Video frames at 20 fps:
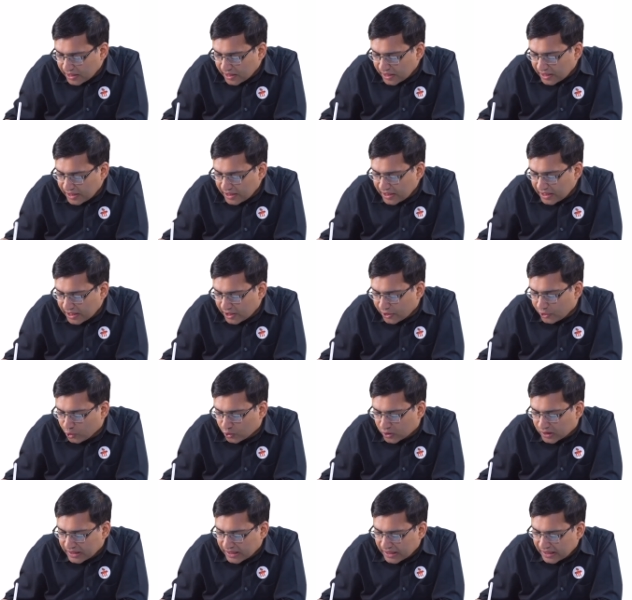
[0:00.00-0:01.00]
inner
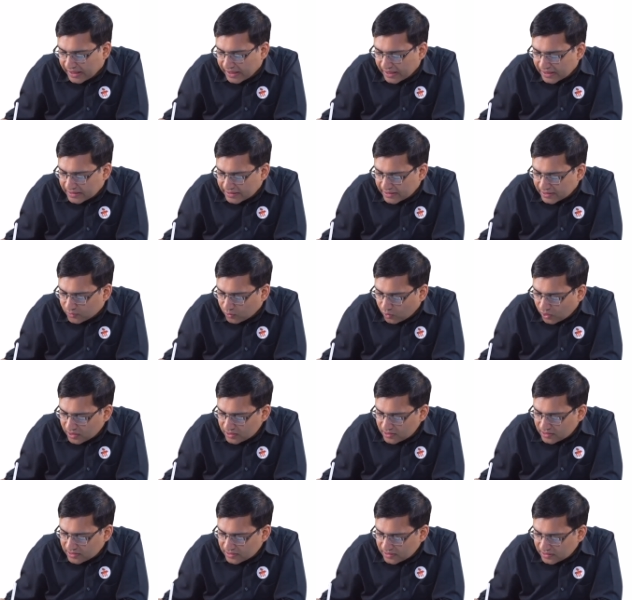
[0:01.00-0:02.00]
nuclear layer. This
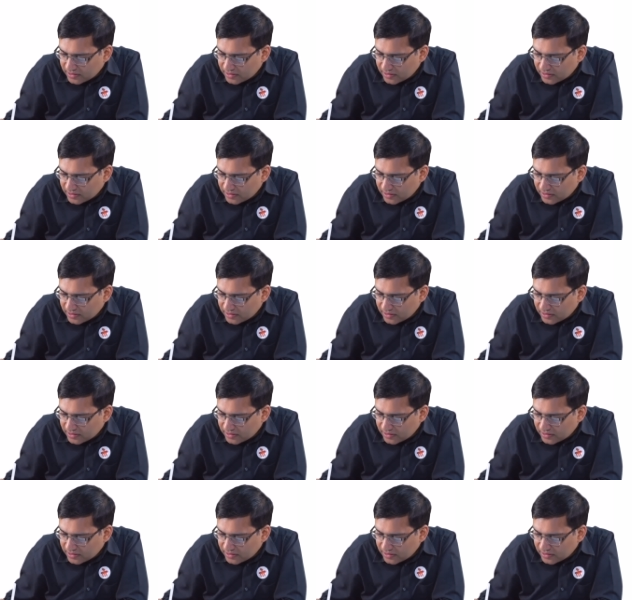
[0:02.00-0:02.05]
was